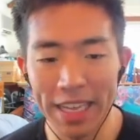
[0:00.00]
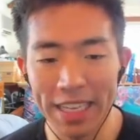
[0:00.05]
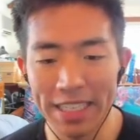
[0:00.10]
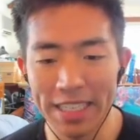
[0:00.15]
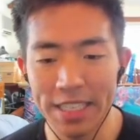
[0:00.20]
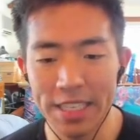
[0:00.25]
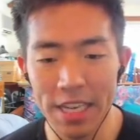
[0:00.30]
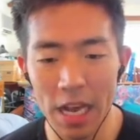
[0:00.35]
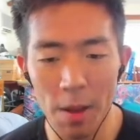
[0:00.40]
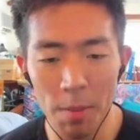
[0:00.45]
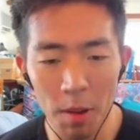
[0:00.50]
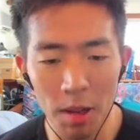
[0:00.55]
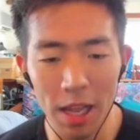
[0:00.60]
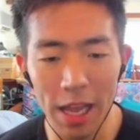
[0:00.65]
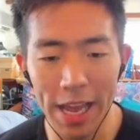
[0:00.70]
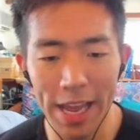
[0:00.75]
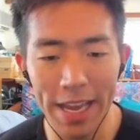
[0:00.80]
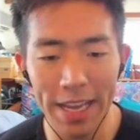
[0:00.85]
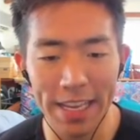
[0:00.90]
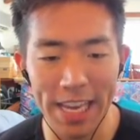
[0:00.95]
He's double
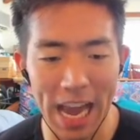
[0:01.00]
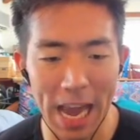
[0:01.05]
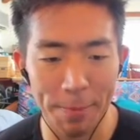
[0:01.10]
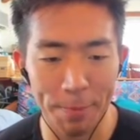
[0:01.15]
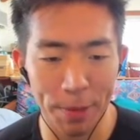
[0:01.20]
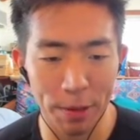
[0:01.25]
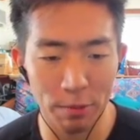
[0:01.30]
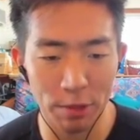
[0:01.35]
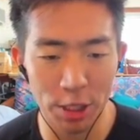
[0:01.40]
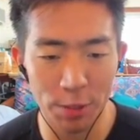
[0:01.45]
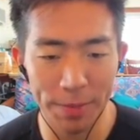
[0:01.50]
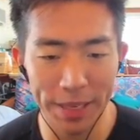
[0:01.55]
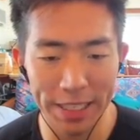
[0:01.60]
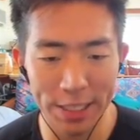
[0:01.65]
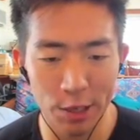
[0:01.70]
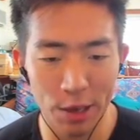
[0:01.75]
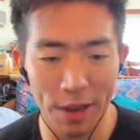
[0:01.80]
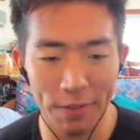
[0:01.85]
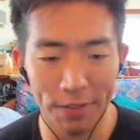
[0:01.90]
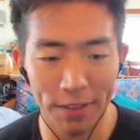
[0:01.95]
A-gapping, which means
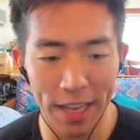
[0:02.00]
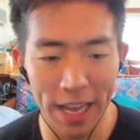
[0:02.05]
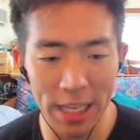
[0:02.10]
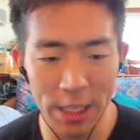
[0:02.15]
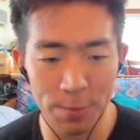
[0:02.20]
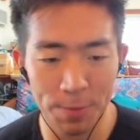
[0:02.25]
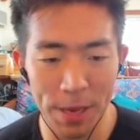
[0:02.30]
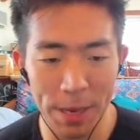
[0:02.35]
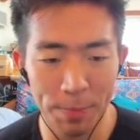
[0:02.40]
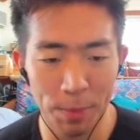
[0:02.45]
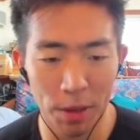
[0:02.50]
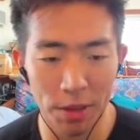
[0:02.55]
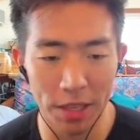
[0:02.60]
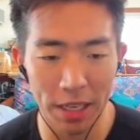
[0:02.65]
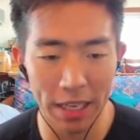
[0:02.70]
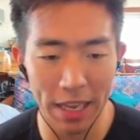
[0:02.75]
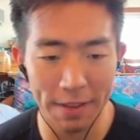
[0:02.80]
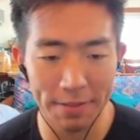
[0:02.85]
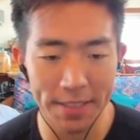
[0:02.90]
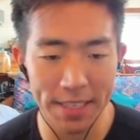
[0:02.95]
he'll have less people on the
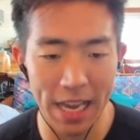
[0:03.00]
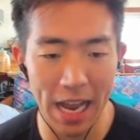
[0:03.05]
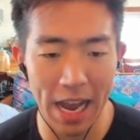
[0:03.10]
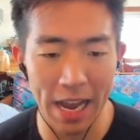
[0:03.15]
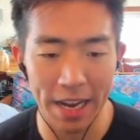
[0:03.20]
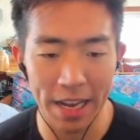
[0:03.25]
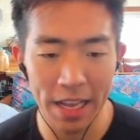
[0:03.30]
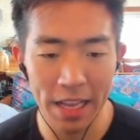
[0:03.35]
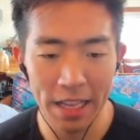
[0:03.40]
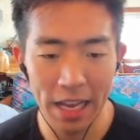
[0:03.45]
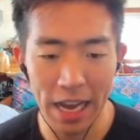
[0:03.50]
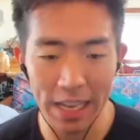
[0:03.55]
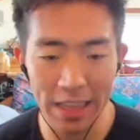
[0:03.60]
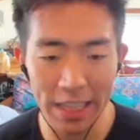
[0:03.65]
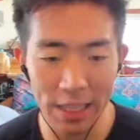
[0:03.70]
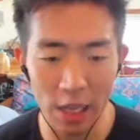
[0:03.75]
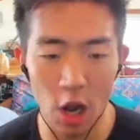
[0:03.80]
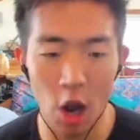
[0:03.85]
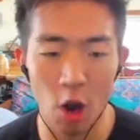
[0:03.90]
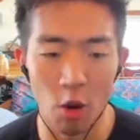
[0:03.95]
left side. I
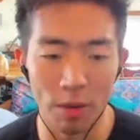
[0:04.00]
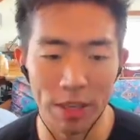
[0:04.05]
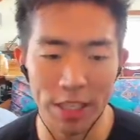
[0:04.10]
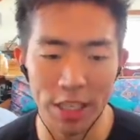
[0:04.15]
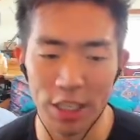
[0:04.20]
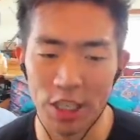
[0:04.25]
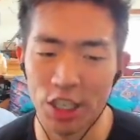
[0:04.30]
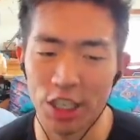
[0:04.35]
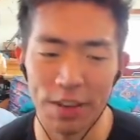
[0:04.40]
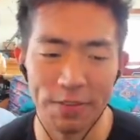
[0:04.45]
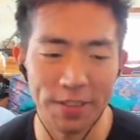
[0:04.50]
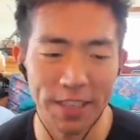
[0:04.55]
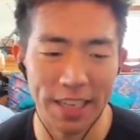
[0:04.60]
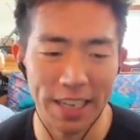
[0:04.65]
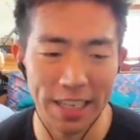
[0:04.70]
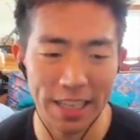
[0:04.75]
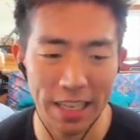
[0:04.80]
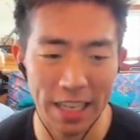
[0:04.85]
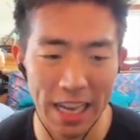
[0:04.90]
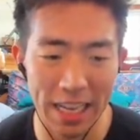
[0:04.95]
think... Oh, he just shifted
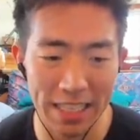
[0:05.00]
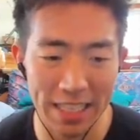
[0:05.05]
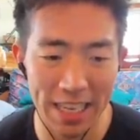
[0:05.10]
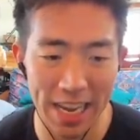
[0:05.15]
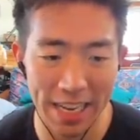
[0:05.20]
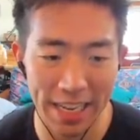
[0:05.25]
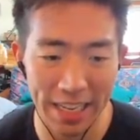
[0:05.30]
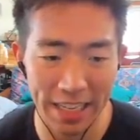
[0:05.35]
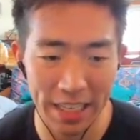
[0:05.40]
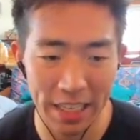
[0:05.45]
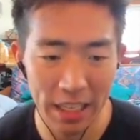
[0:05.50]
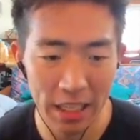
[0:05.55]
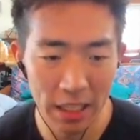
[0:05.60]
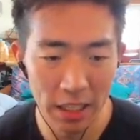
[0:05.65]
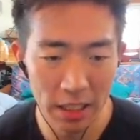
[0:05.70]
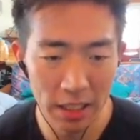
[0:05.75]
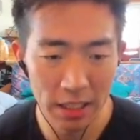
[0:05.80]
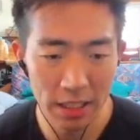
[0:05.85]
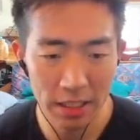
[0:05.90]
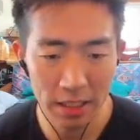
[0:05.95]
at the last
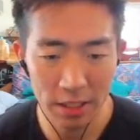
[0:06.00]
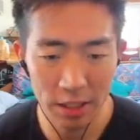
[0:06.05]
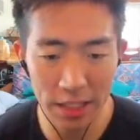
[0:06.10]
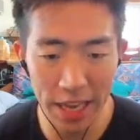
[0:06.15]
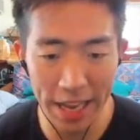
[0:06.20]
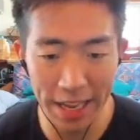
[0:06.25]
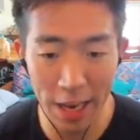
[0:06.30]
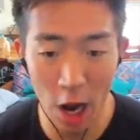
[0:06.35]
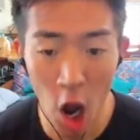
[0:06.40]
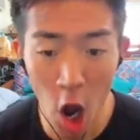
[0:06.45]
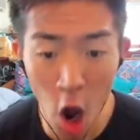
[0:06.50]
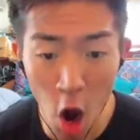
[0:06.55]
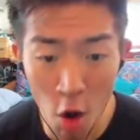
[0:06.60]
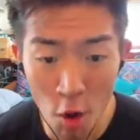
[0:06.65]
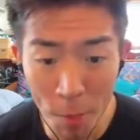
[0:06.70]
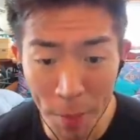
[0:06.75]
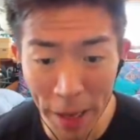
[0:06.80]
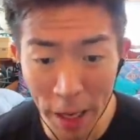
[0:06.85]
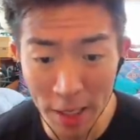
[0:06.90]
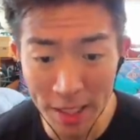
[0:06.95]
second. Dang it.
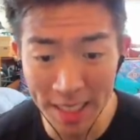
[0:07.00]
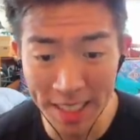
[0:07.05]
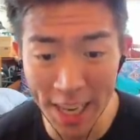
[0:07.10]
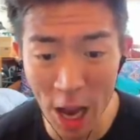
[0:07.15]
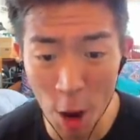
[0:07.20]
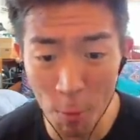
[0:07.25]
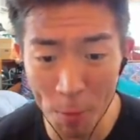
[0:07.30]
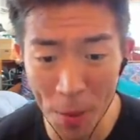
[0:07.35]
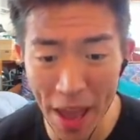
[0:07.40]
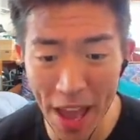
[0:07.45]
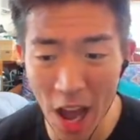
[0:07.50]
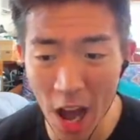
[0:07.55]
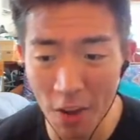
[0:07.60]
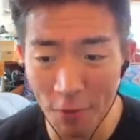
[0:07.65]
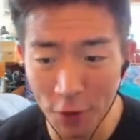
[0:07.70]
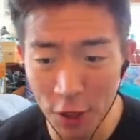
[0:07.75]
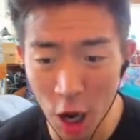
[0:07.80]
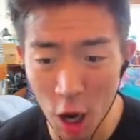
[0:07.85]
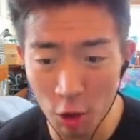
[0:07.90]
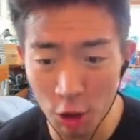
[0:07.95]
Oh, will still pay
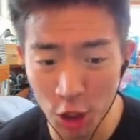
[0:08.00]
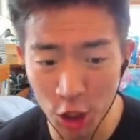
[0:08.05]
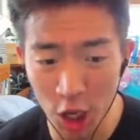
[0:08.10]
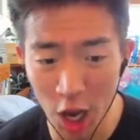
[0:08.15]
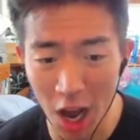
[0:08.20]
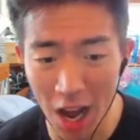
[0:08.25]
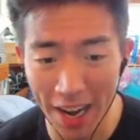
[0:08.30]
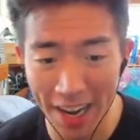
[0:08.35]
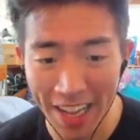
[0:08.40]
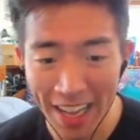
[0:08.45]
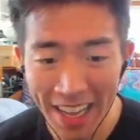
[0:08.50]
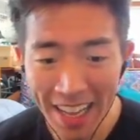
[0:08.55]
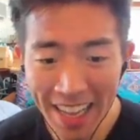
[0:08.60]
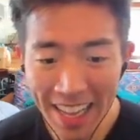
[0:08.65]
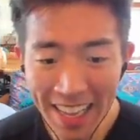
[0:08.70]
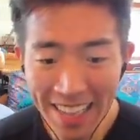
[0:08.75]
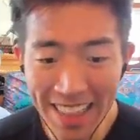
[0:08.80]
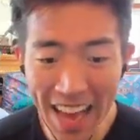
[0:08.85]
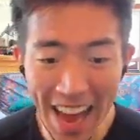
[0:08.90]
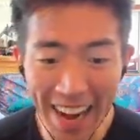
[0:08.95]
off. Go, Sean!
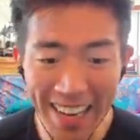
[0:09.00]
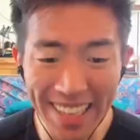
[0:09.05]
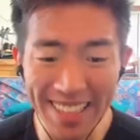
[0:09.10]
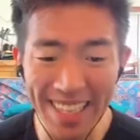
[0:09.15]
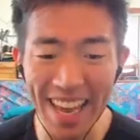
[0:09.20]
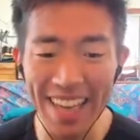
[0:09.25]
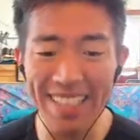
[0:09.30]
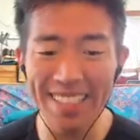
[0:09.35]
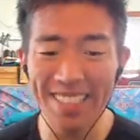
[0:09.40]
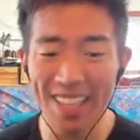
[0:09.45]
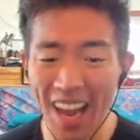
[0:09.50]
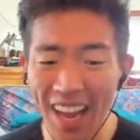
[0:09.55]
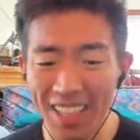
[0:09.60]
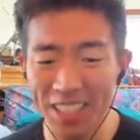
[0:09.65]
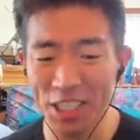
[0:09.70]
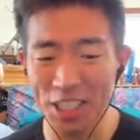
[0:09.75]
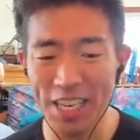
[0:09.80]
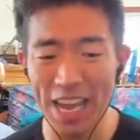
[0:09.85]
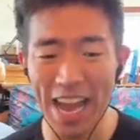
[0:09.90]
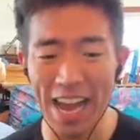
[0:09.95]
That is a
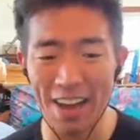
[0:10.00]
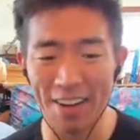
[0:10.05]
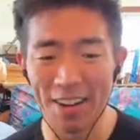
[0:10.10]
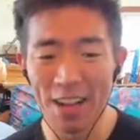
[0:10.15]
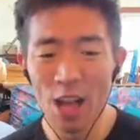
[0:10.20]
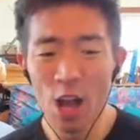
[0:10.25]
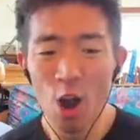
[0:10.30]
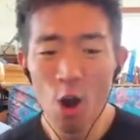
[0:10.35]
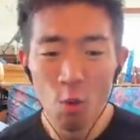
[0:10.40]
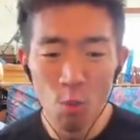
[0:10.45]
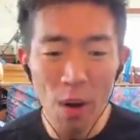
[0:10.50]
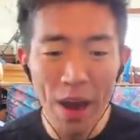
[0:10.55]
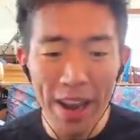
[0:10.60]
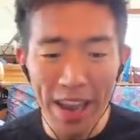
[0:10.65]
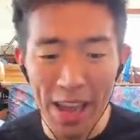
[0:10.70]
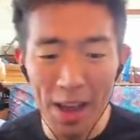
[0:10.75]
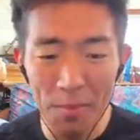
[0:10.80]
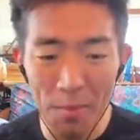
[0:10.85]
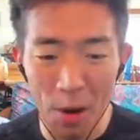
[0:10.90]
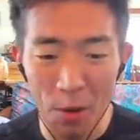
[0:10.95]
touchdown! What
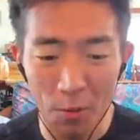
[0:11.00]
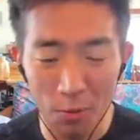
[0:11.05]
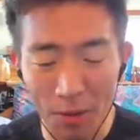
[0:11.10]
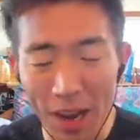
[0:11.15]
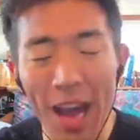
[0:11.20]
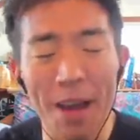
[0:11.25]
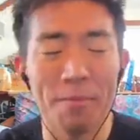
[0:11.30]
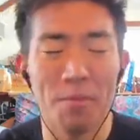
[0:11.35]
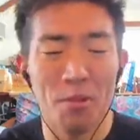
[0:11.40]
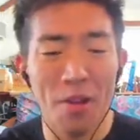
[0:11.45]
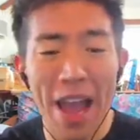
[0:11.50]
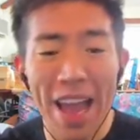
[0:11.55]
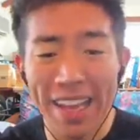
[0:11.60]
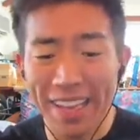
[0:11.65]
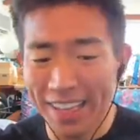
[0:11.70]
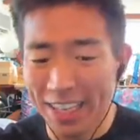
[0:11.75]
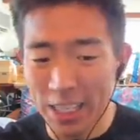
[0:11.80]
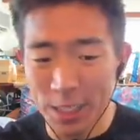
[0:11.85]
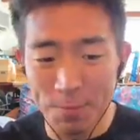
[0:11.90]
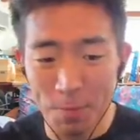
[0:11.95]
a... Not
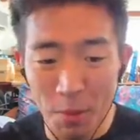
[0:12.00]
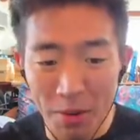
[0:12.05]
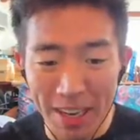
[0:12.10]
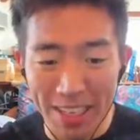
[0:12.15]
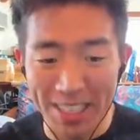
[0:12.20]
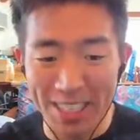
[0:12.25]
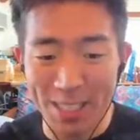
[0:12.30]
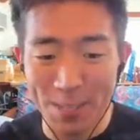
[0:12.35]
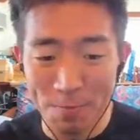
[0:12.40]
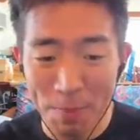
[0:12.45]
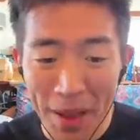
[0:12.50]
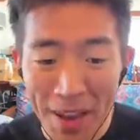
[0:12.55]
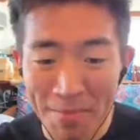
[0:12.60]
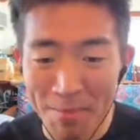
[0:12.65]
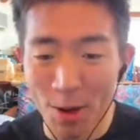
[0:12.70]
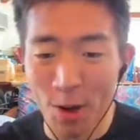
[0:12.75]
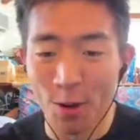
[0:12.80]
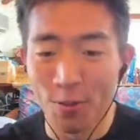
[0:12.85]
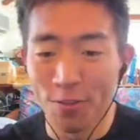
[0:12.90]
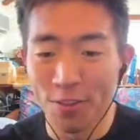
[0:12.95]
miraculous, but what a spin
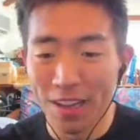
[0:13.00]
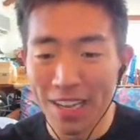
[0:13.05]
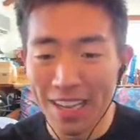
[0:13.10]
move.